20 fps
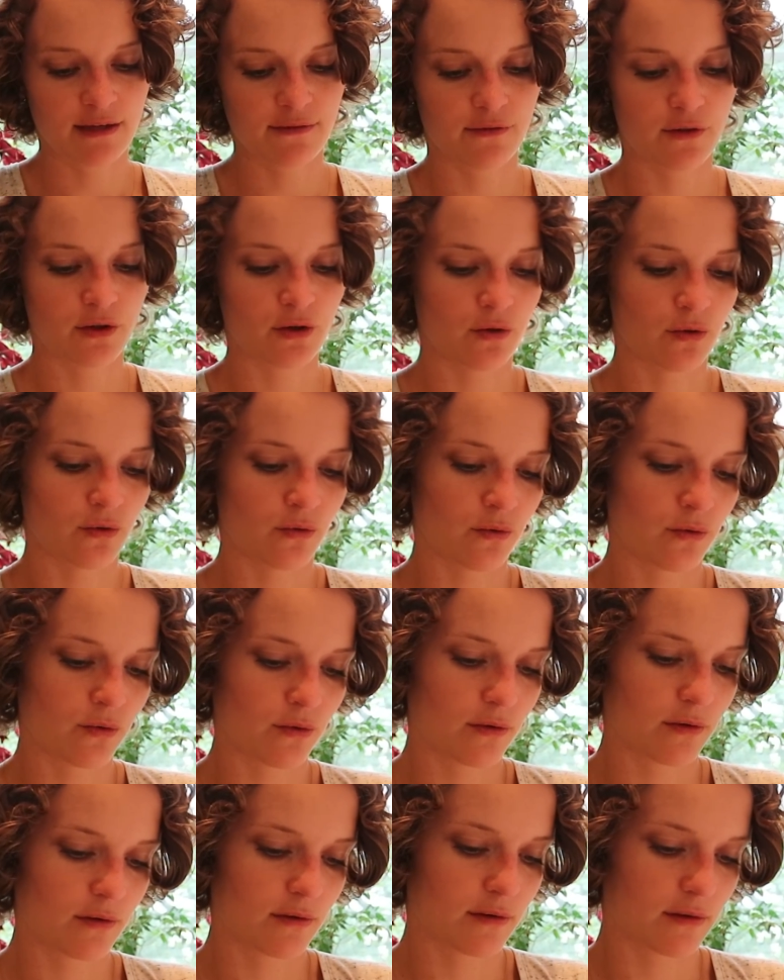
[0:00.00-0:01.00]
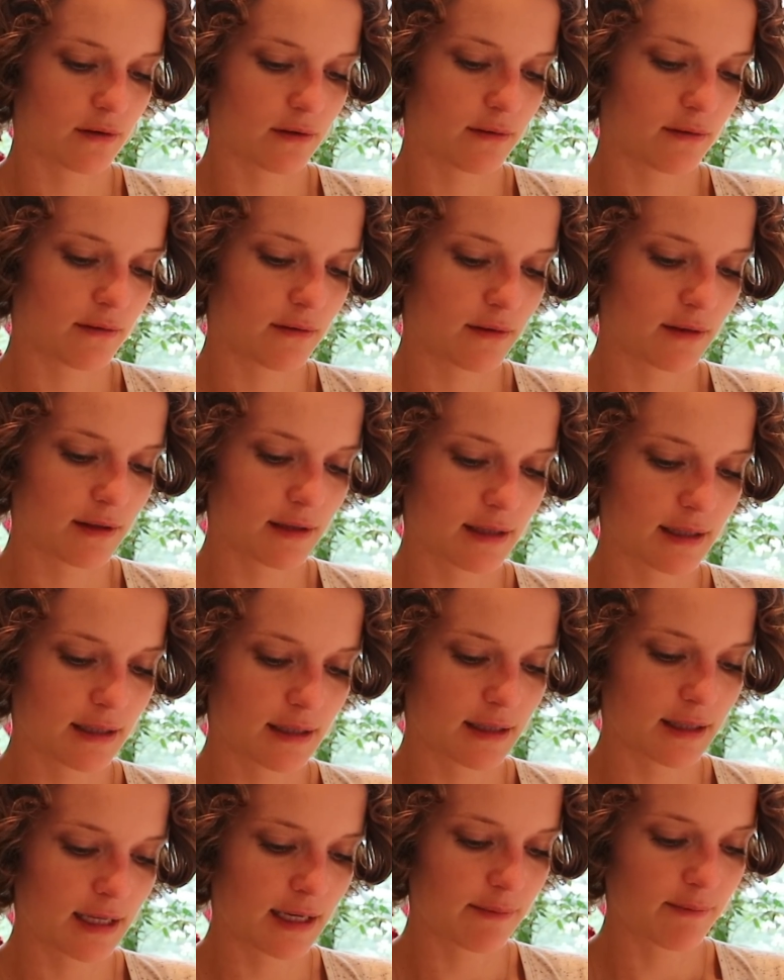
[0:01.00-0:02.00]
if you,
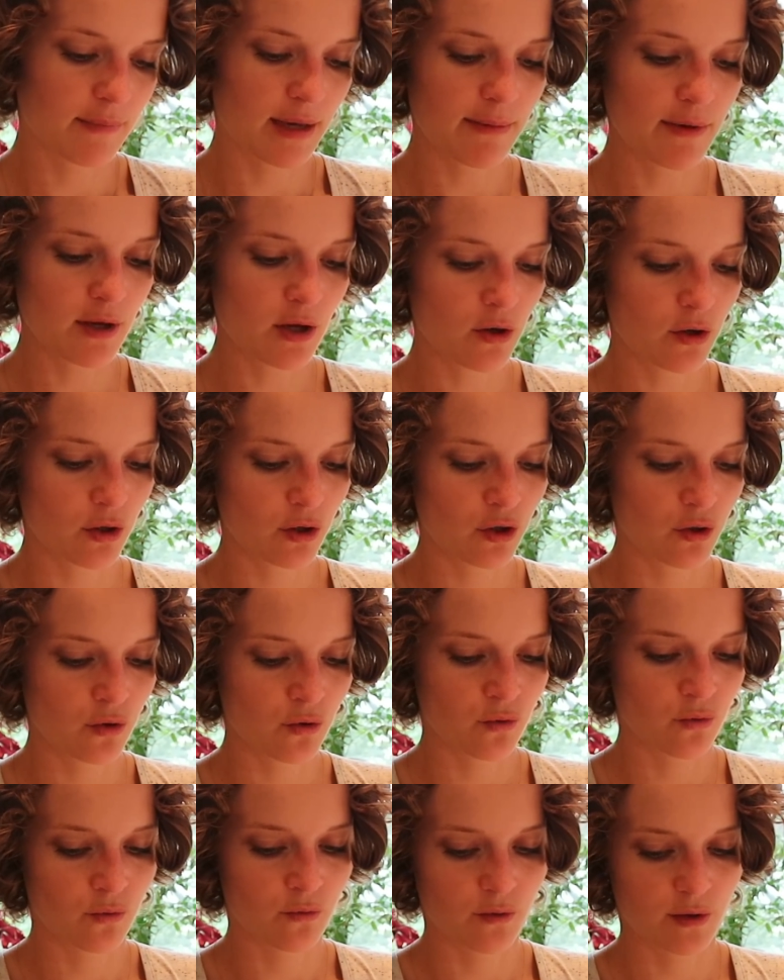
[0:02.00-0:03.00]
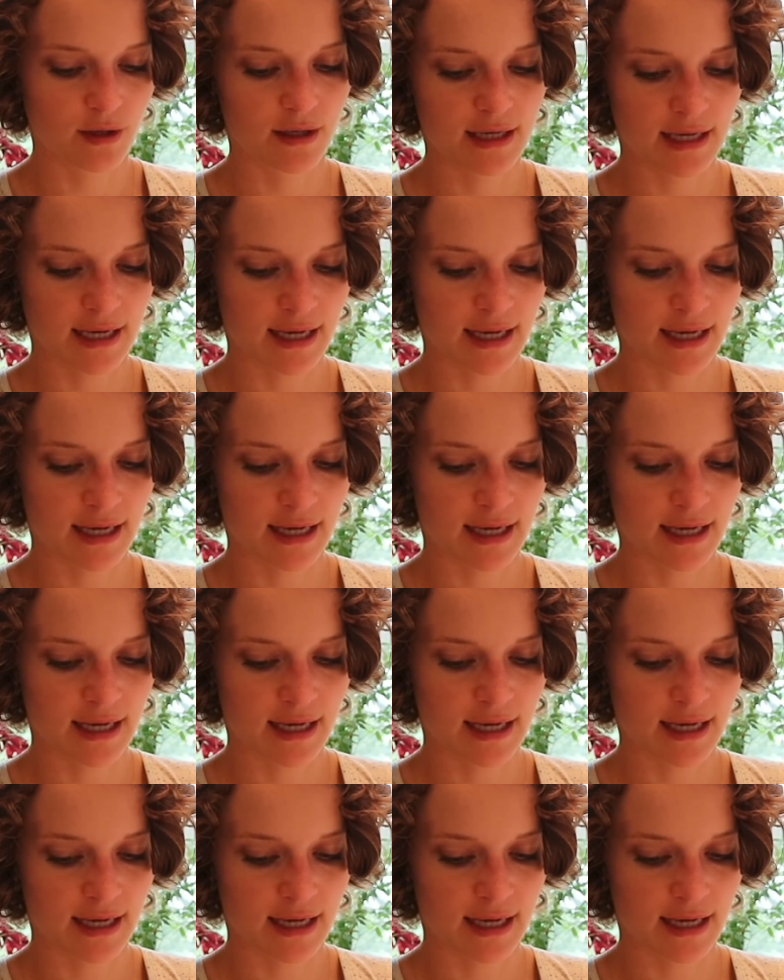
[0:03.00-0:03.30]
like, maybe you